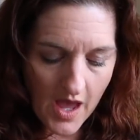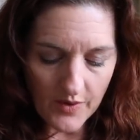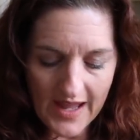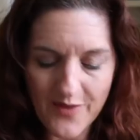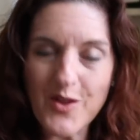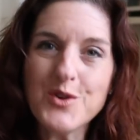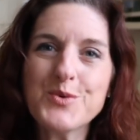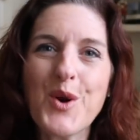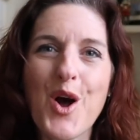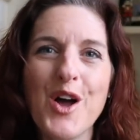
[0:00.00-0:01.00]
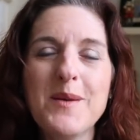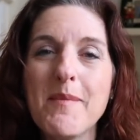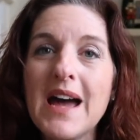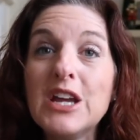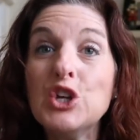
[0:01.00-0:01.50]
Okay, and those were on
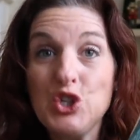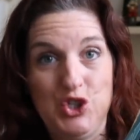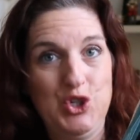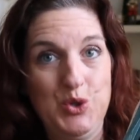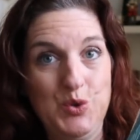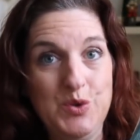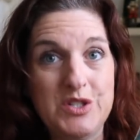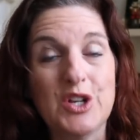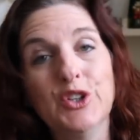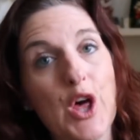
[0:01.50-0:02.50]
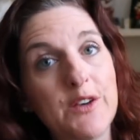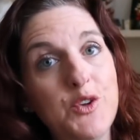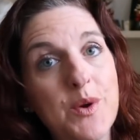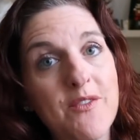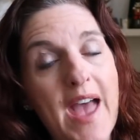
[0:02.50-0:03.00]
my shoes. A lot of
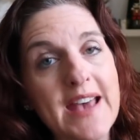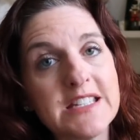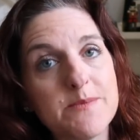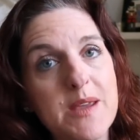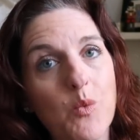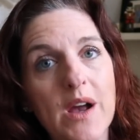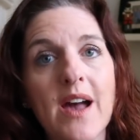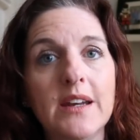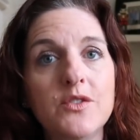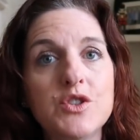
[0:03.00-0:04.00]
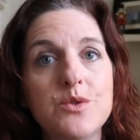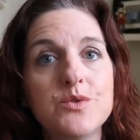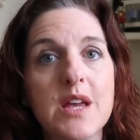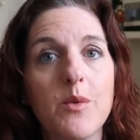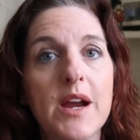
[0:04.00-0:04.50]
you have asked me what kind of
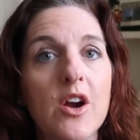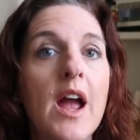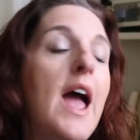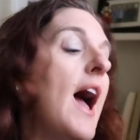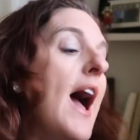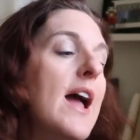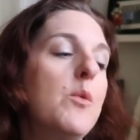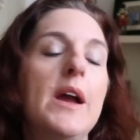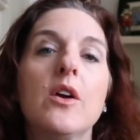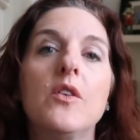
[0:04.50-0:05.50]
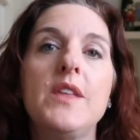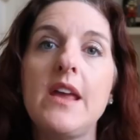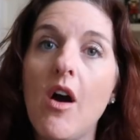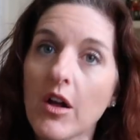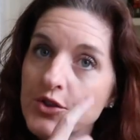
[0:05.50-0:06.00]
shoes I wear. I wear
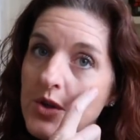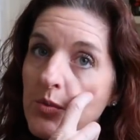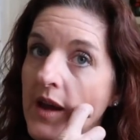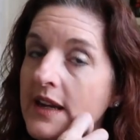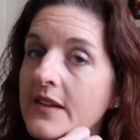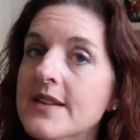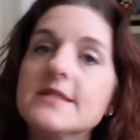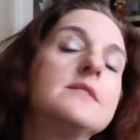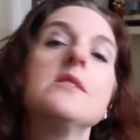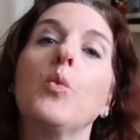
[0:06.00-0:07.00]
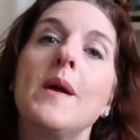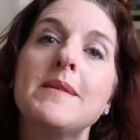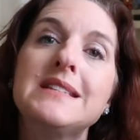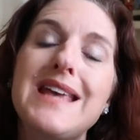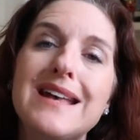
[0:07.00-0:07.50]
the Ultra Running. This is the
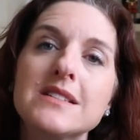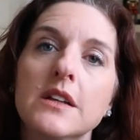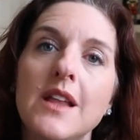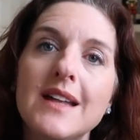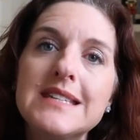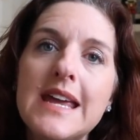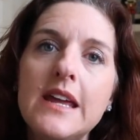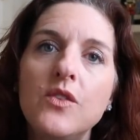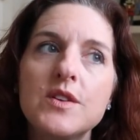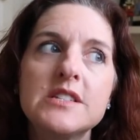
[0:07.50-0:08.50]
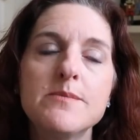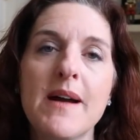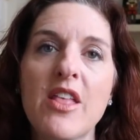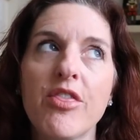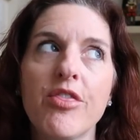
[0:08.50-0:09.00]
Women's Escalante. This is
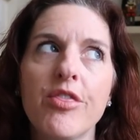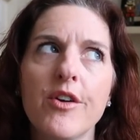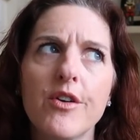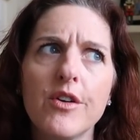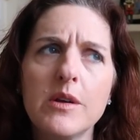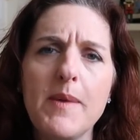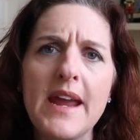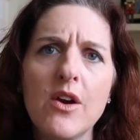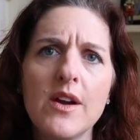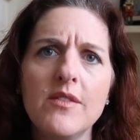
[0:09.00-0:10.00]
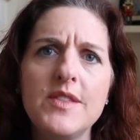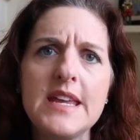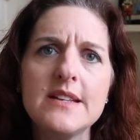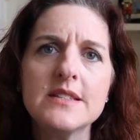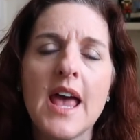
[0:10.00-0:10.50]
my third pair of
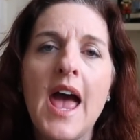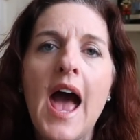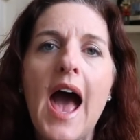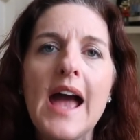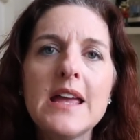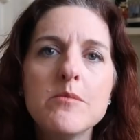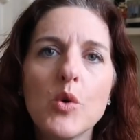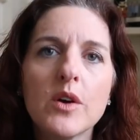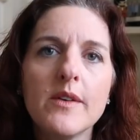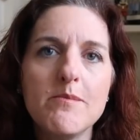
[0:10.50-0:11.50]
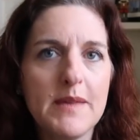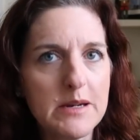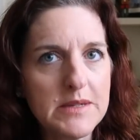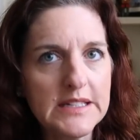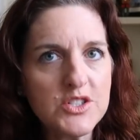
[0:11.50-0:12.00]
these. I am more of a
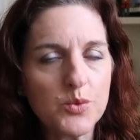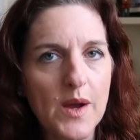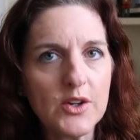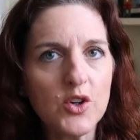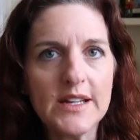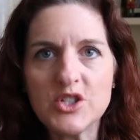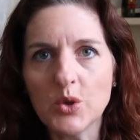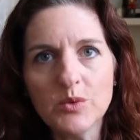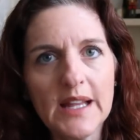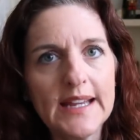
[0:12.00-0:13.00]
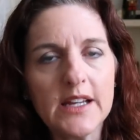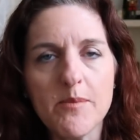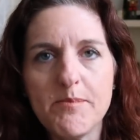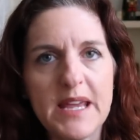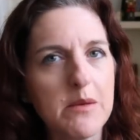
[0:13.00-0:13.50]
minimalist runner. I don't like
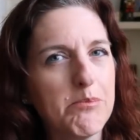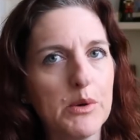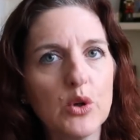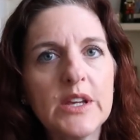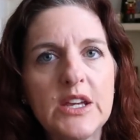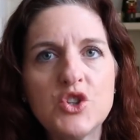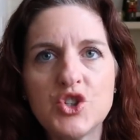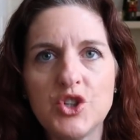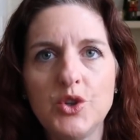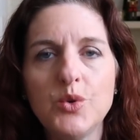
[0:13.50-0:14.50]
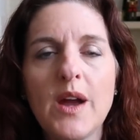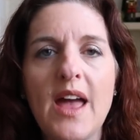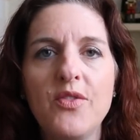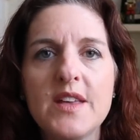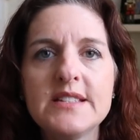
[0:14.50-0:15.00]
a big bulky shoe,
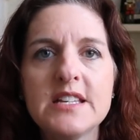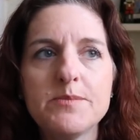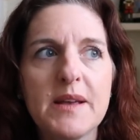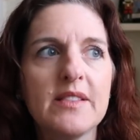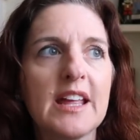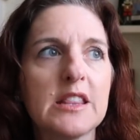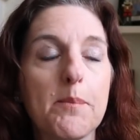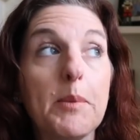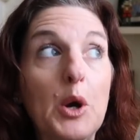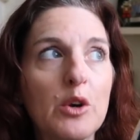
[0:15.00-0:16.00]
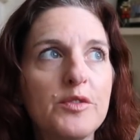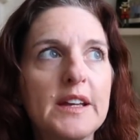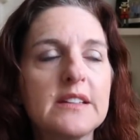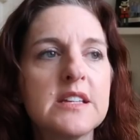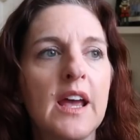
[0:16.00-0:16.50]
and this has been like the
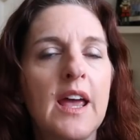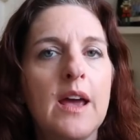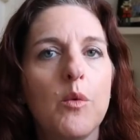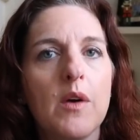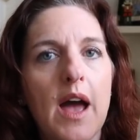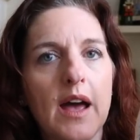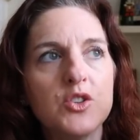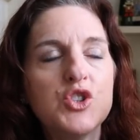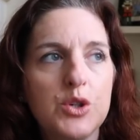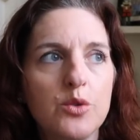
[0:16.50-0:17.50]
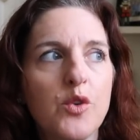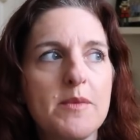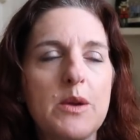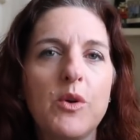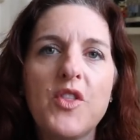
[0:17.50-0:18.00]
perfect shoe for
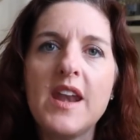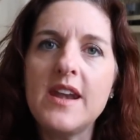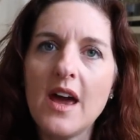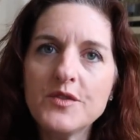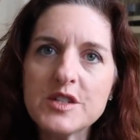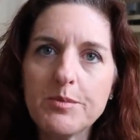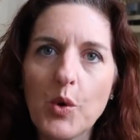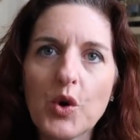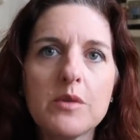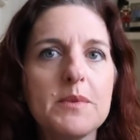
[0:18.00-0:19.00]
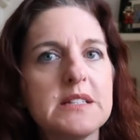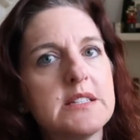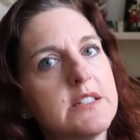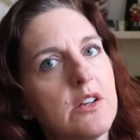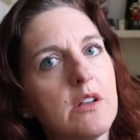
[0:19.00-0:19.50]
me with enough support, but
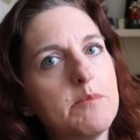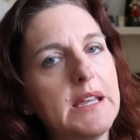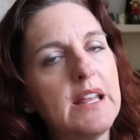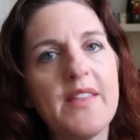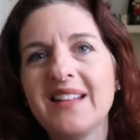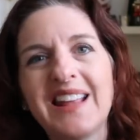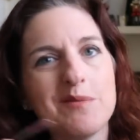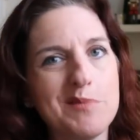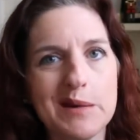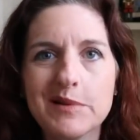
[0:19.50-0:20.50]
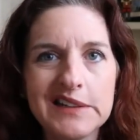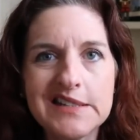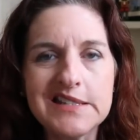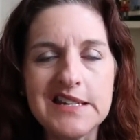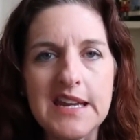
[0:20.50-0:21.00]
still meeting that like
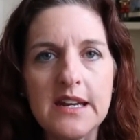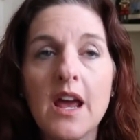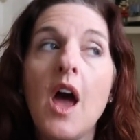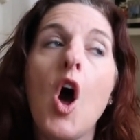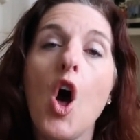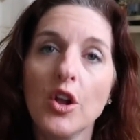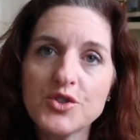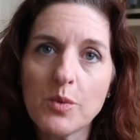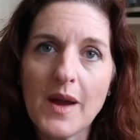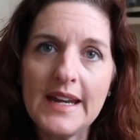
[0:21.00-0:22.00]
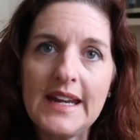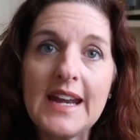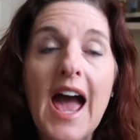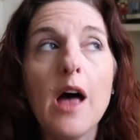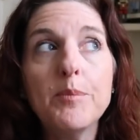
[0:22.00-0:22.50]
minimalist need. Ultra
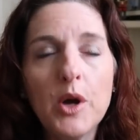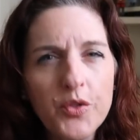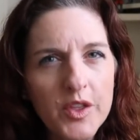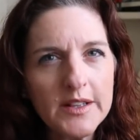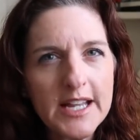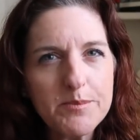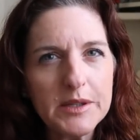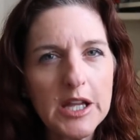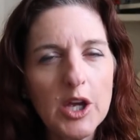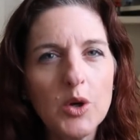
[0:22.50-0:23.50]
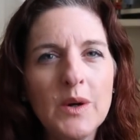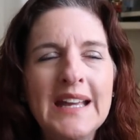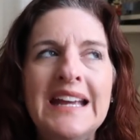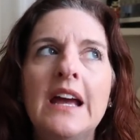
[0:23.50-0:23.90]
Running, I'll put the link below.